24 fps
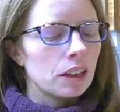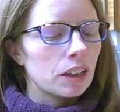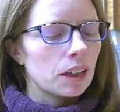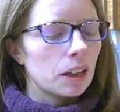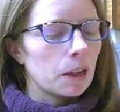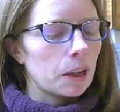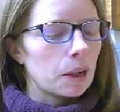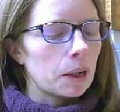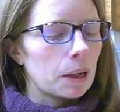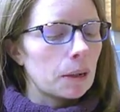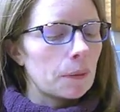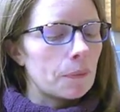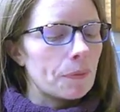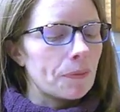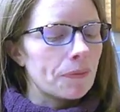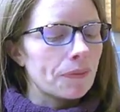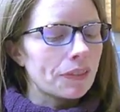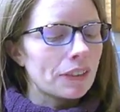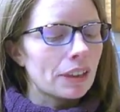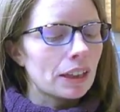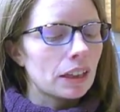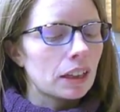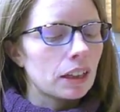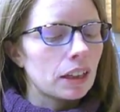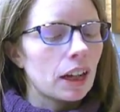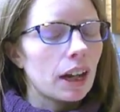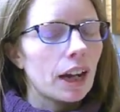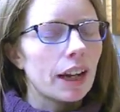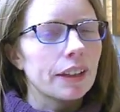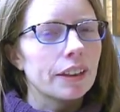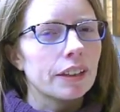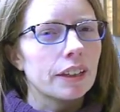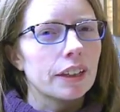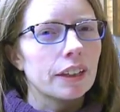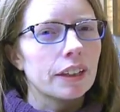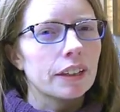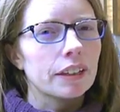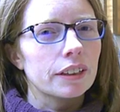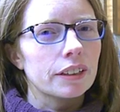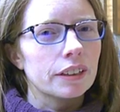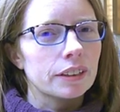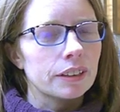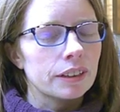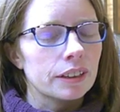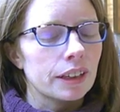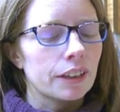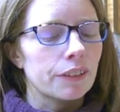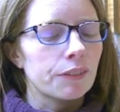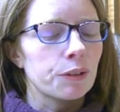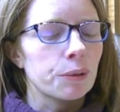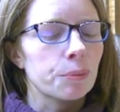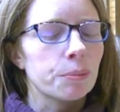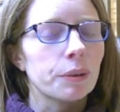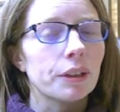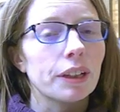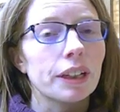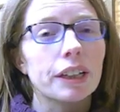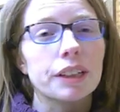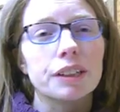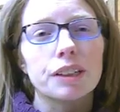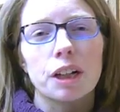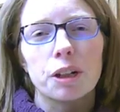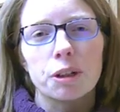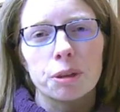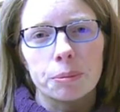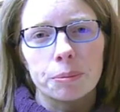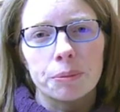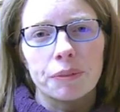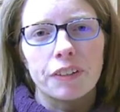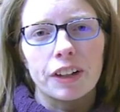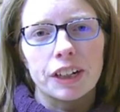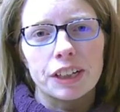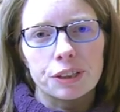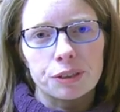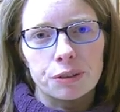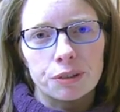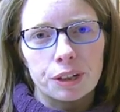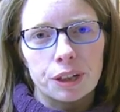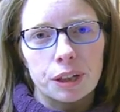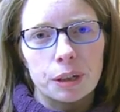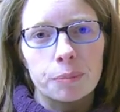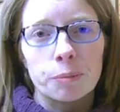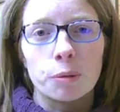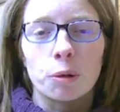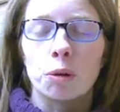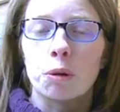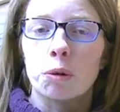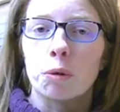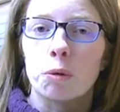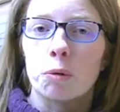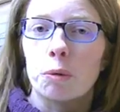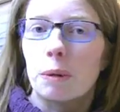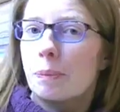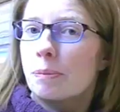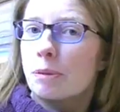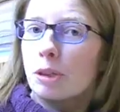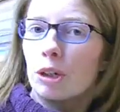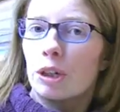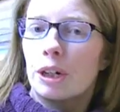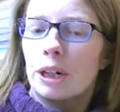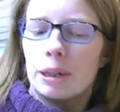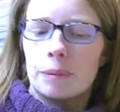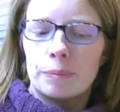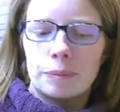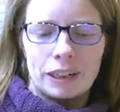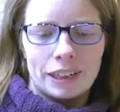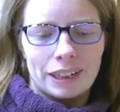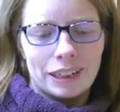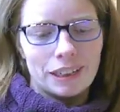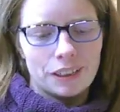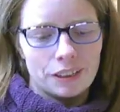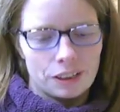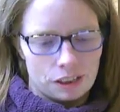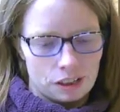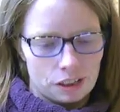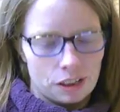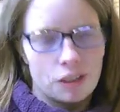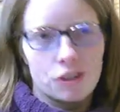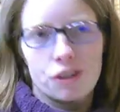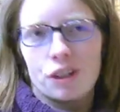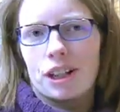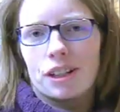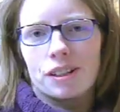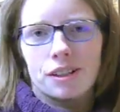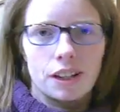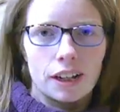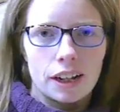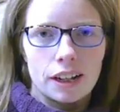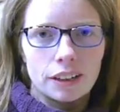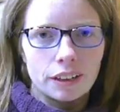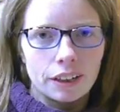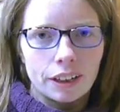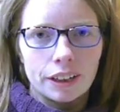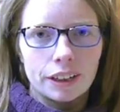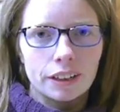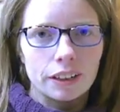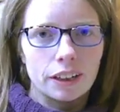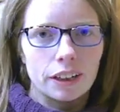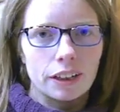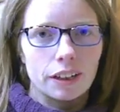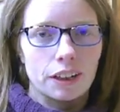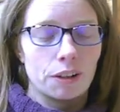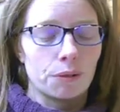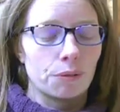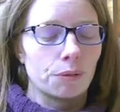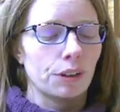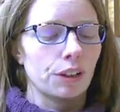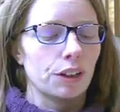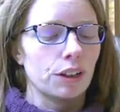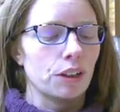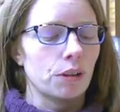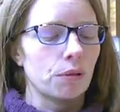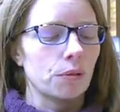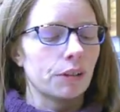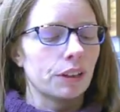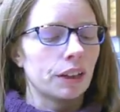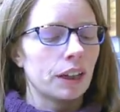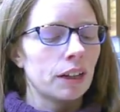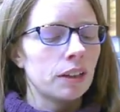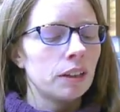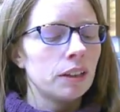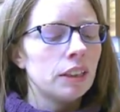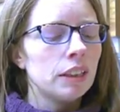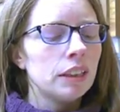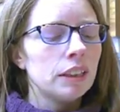I think that if you put like a dollop of ice cream or whipped cream, and he does suggest that, like that they're really good with that,